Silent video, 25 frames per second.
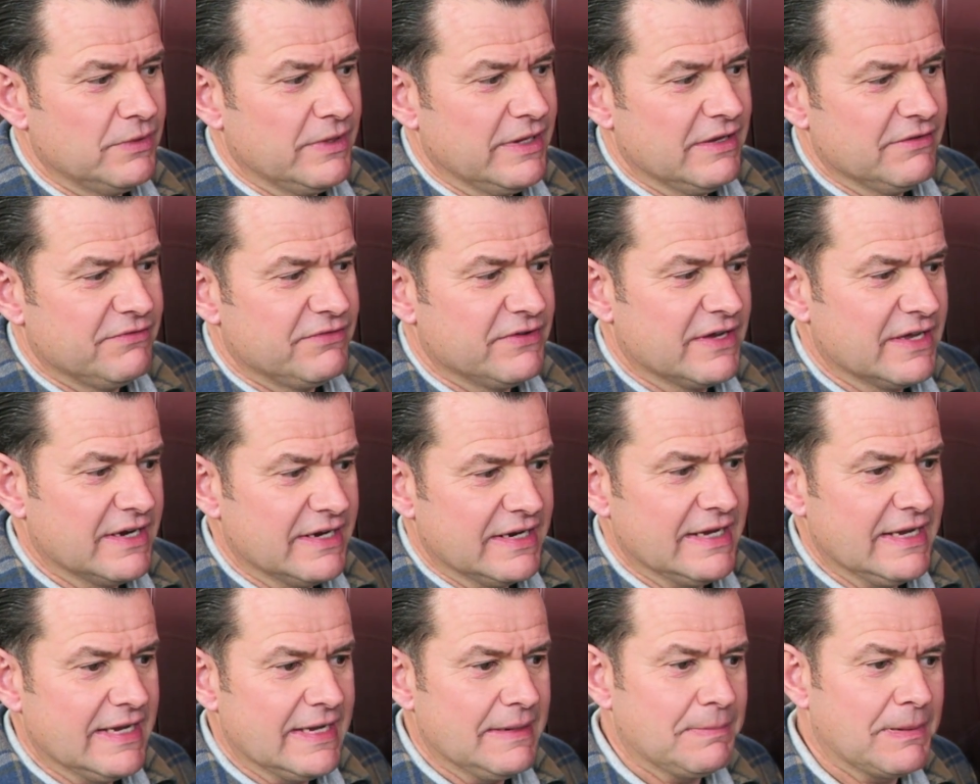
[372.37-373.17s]
if you're
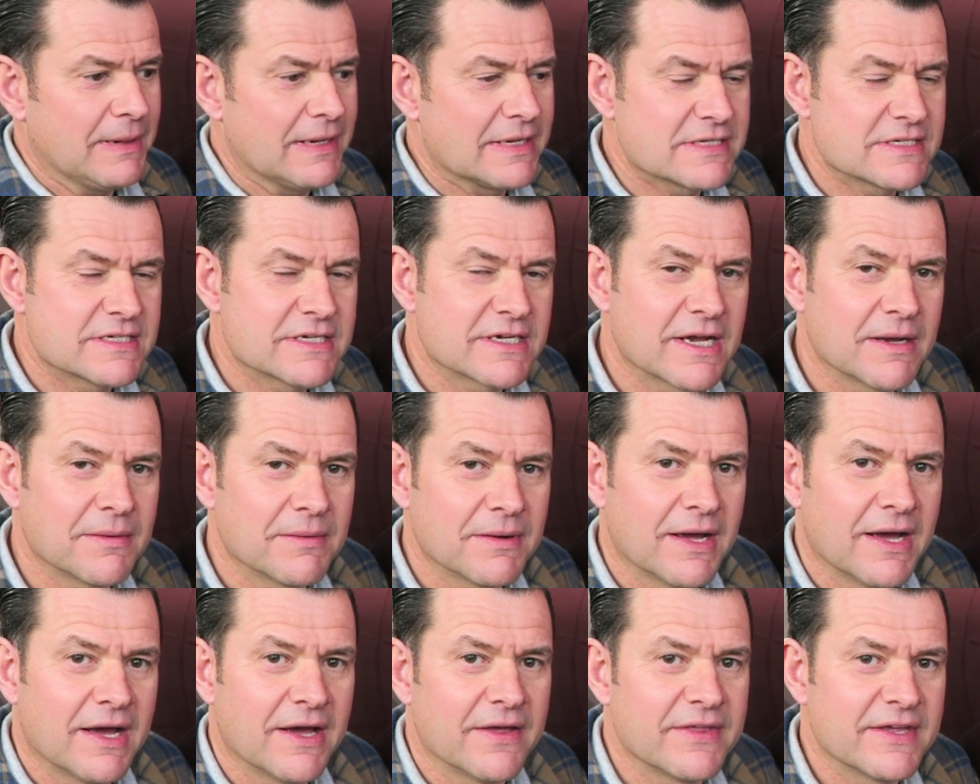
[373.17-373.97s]
going to heat plastic
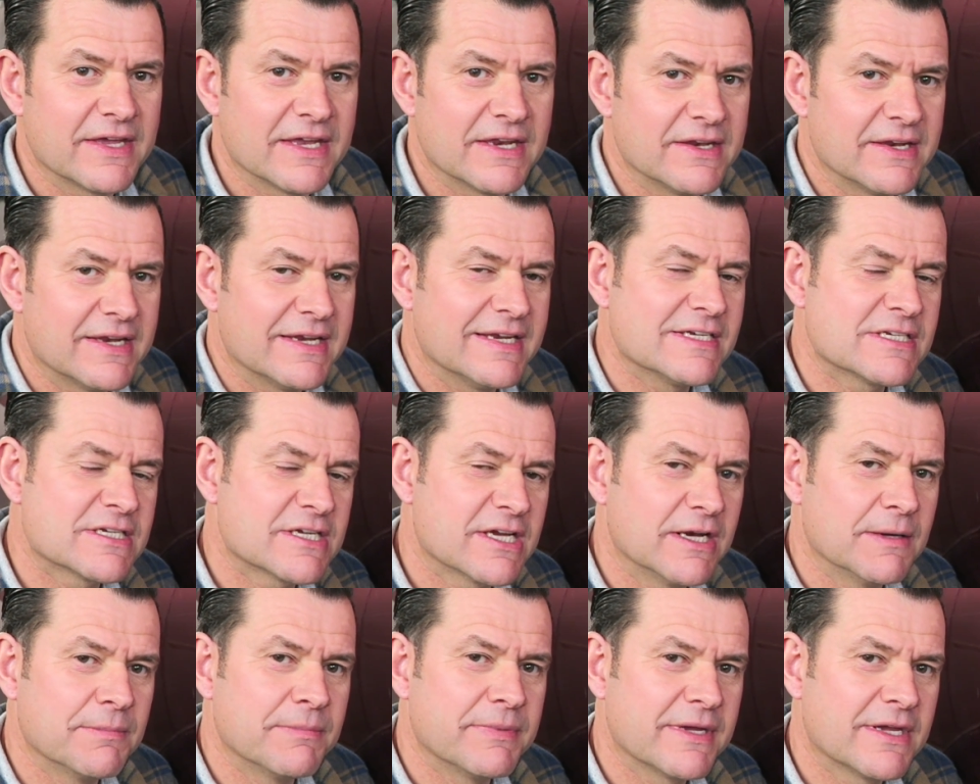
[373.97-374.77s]
like that, then it's
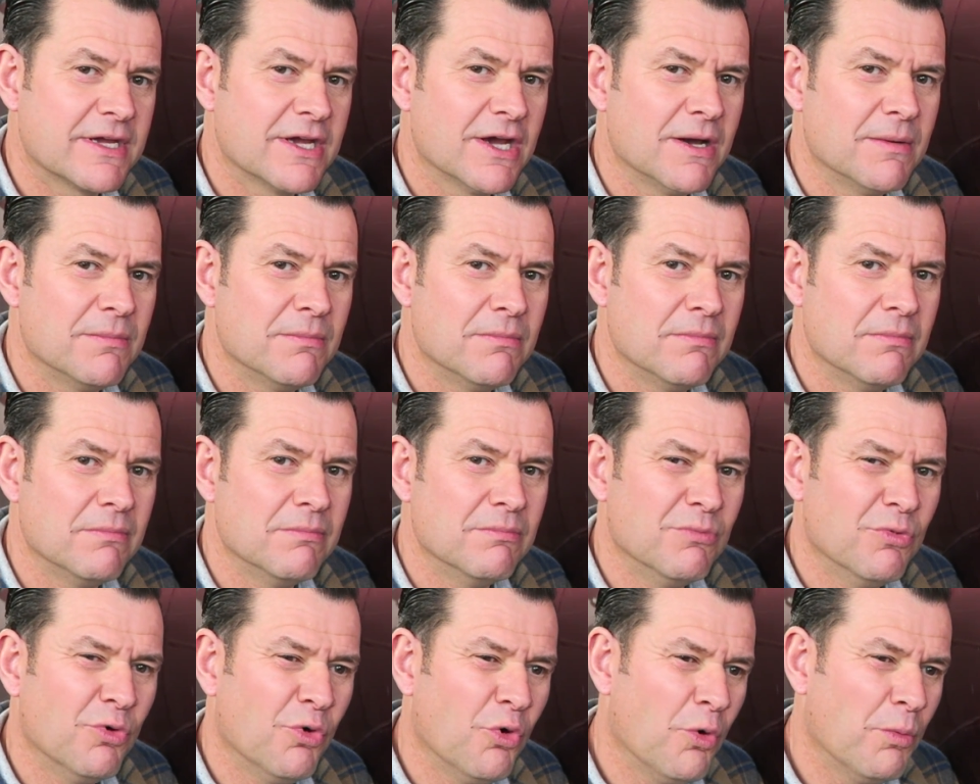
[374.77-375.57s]
going to become
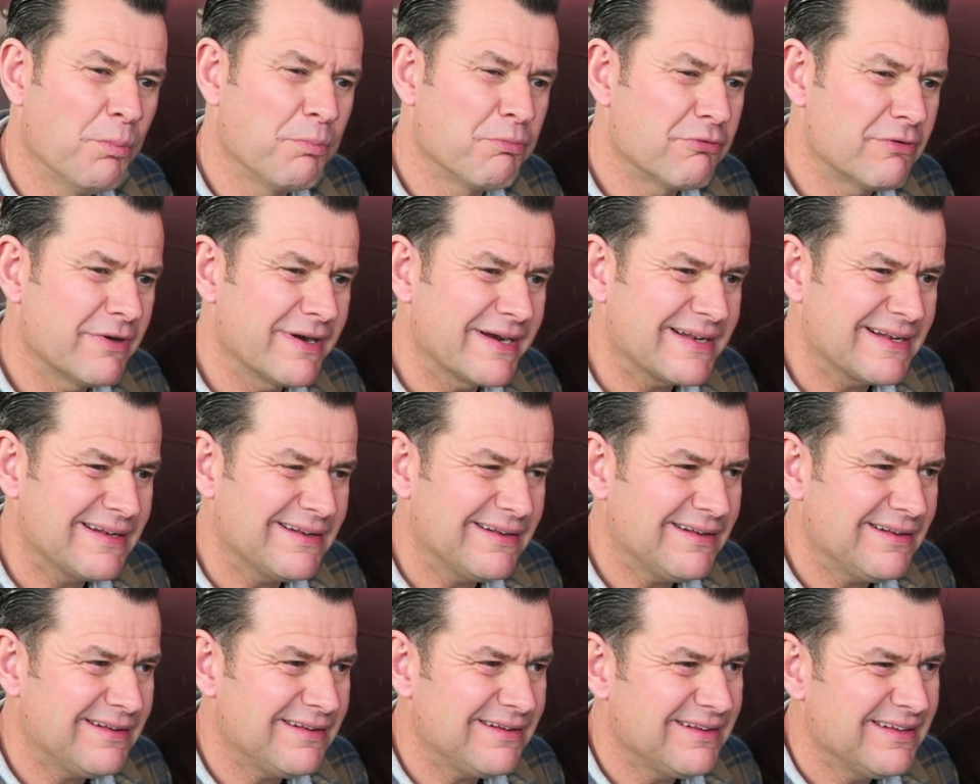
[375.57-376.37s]
more
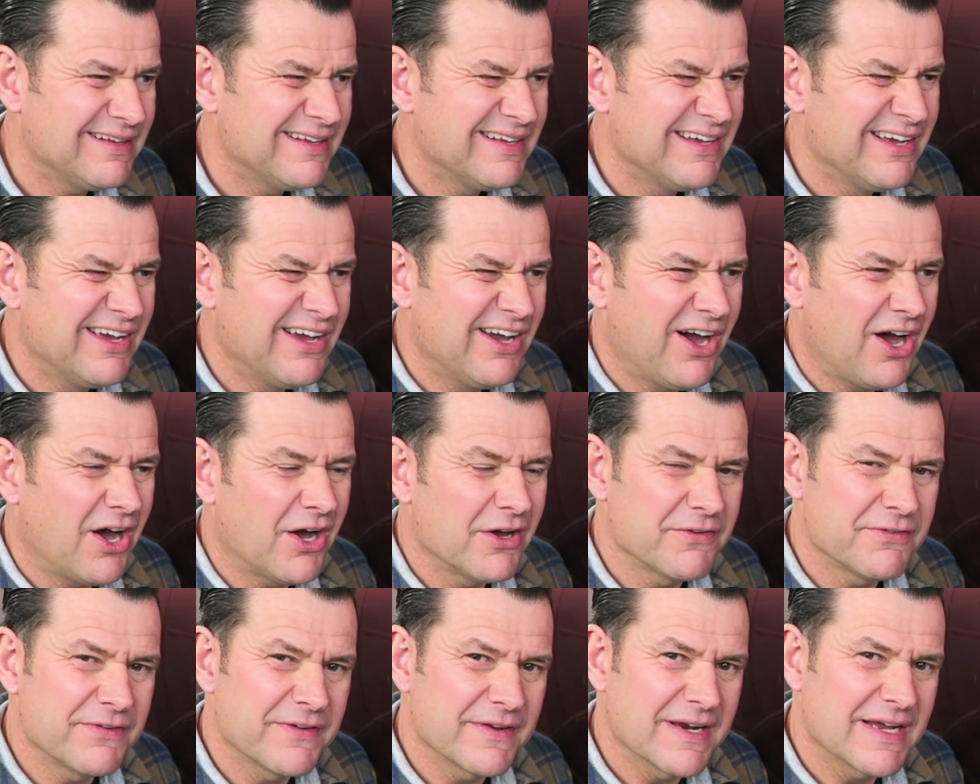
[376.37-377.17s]
brittle.
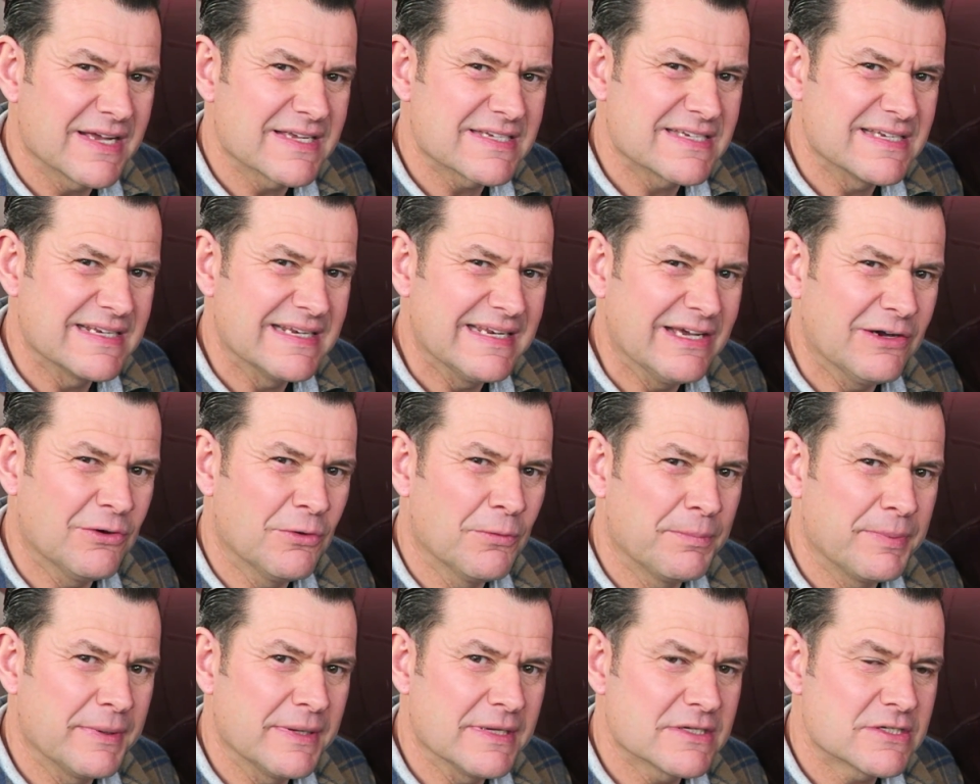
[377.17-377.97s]
I think that's a
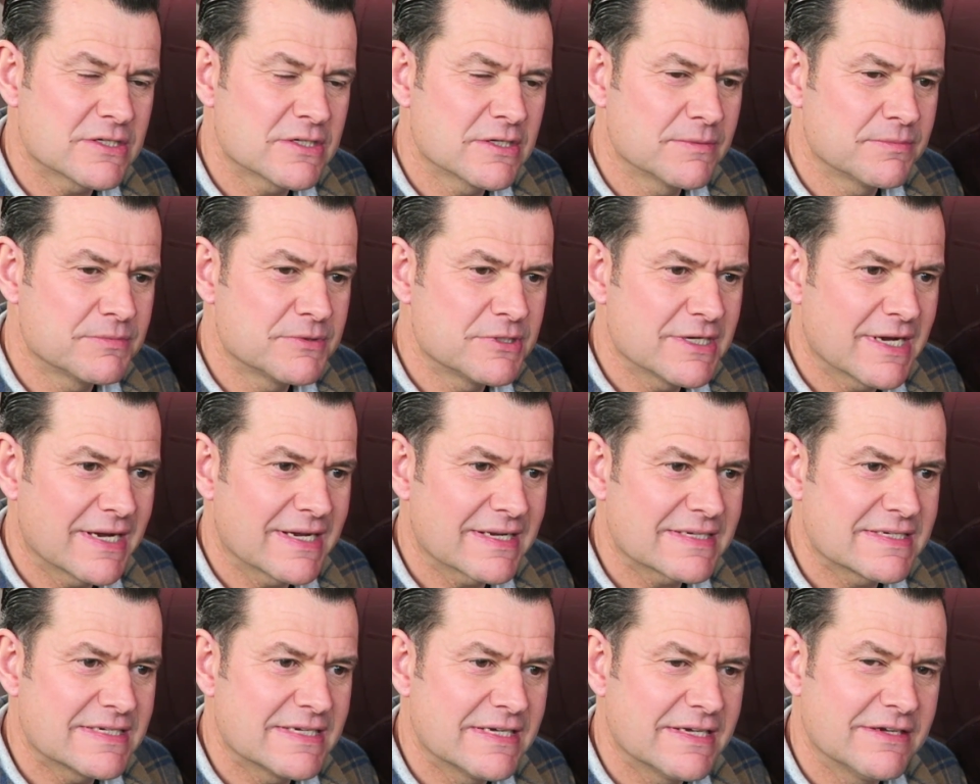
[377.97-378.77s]
little bit
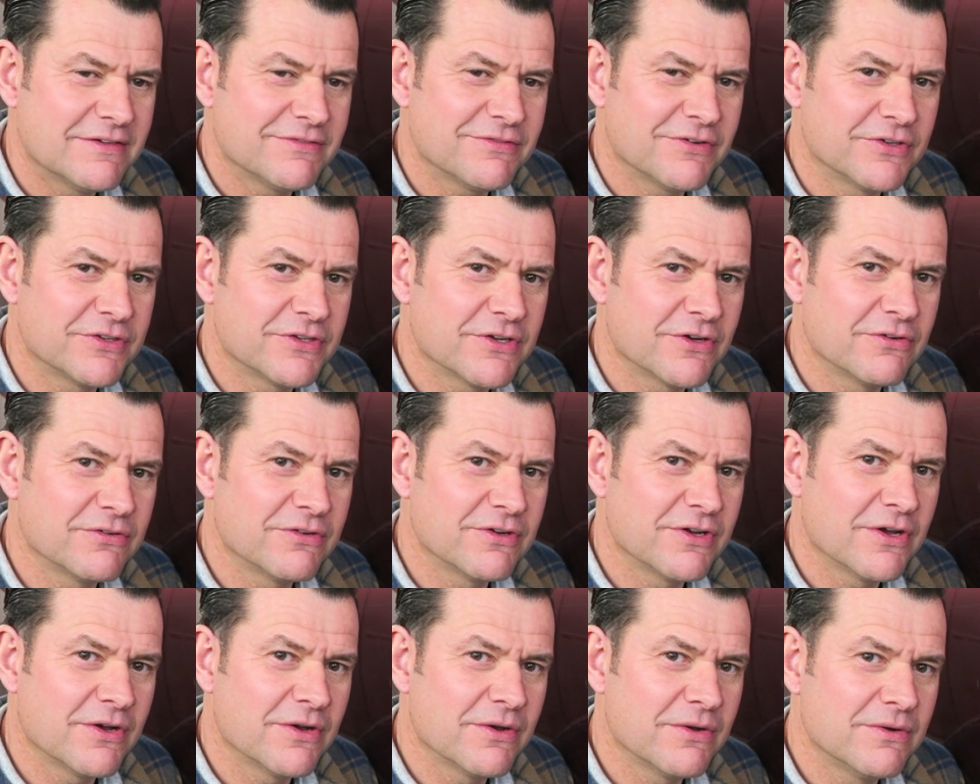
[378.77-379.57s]
subjective. I
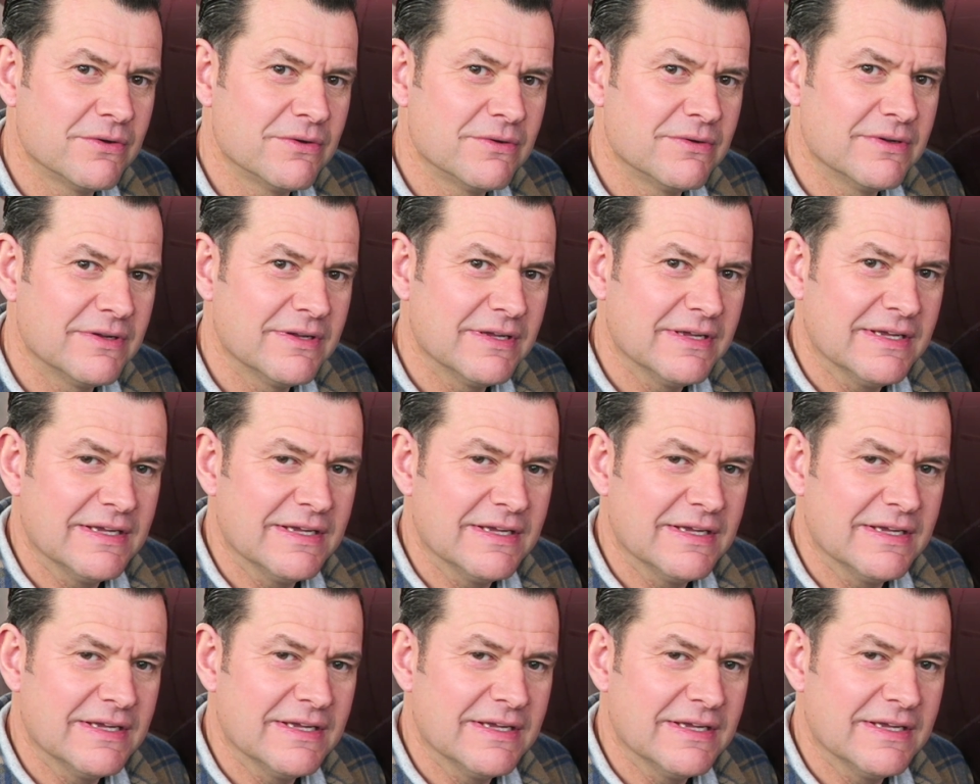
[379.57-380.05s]
don't know